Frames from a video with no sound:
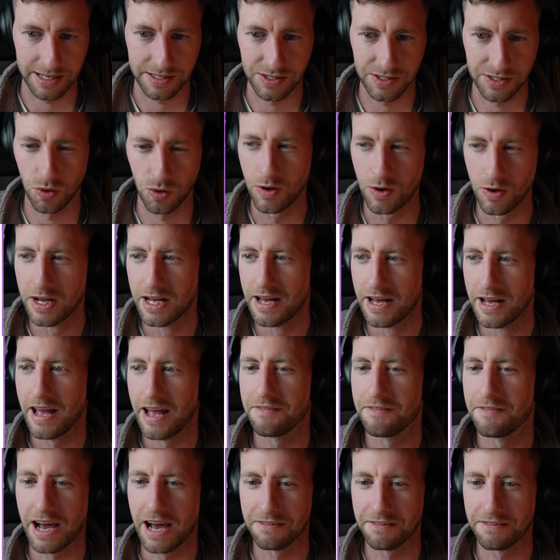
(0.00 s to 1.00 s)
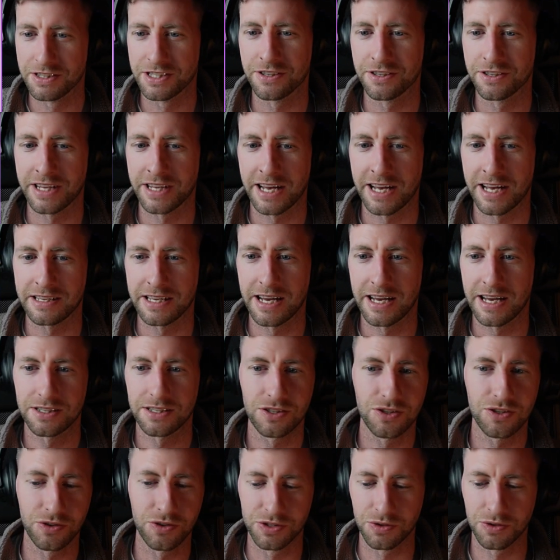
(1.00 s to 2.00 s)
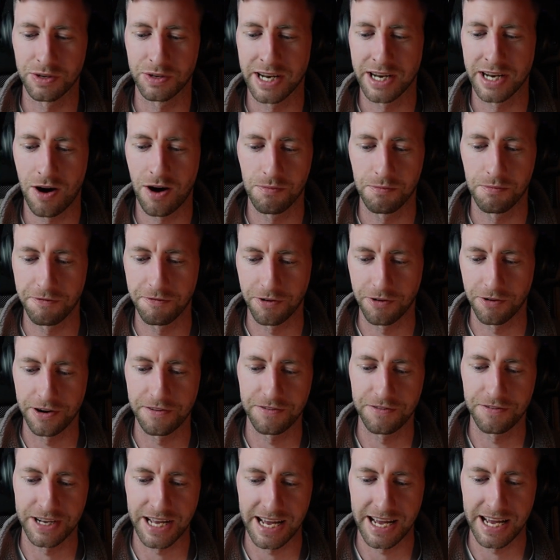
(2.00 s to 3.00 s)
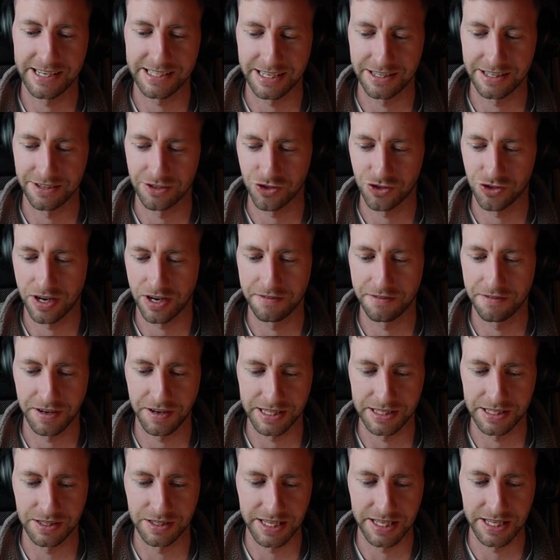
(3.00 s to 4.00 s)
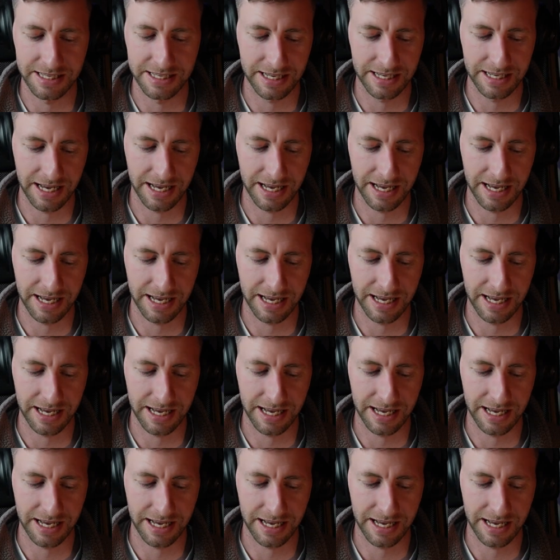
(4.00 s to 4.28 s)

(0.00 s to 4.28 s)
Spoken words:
So, if you haven't done that yet, go do it now before you forget and you're trying to find the link.